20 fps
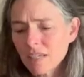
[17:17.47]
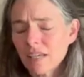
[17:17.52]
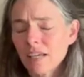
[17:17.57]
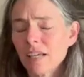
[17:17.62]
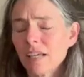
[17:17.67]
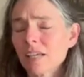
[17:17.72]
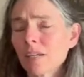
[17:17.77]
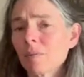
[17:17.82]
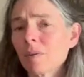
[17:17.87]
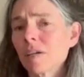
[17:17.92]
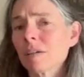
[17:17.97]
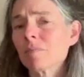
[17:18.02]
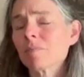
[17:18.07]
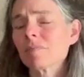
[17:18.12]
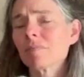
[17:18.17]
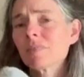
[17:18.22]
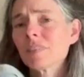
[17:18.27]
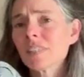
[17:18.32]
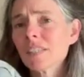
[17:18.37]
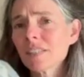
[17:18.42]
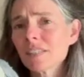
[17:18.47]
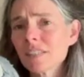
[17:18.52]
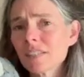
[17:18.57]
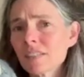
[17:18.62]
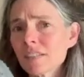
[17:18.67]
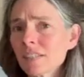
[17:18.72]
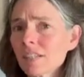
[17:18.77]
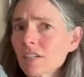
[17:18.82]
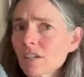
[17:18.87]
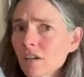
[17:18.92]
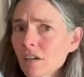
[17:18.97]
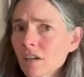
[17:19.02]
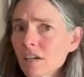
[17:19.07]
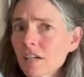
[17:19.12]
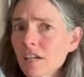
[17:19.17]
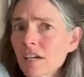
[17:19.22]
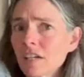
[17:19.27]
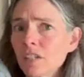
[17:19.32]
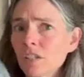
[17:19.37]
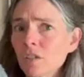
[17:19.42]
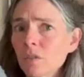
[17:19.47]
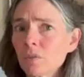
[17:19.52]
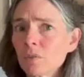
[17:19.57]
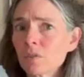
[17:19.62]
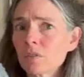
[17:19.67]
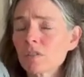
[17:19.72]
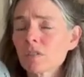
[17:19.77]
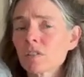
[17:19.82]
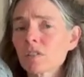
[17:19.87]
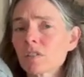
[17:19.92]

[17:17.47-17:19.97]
Anyway, this is the yarn I used